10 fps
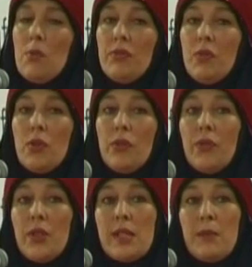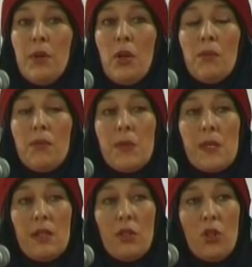before the first
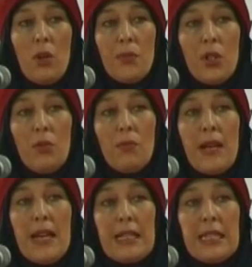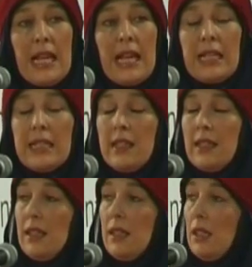bombs dropped on Baghdad,
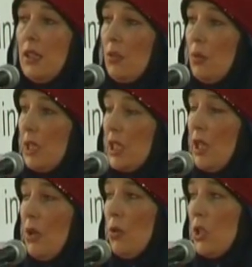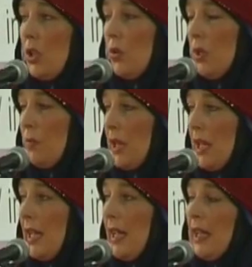we told Tony
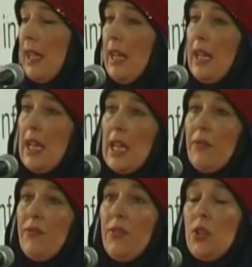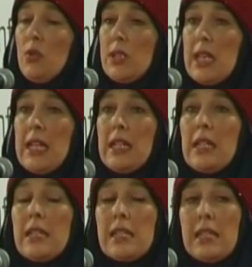Blair, if you take
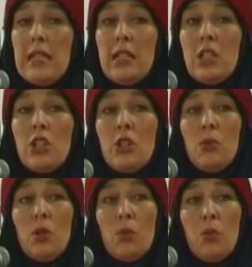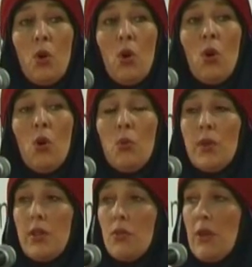us into a war
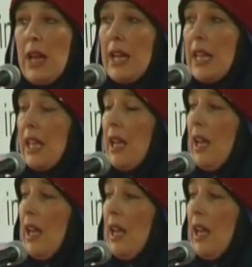with Iraq,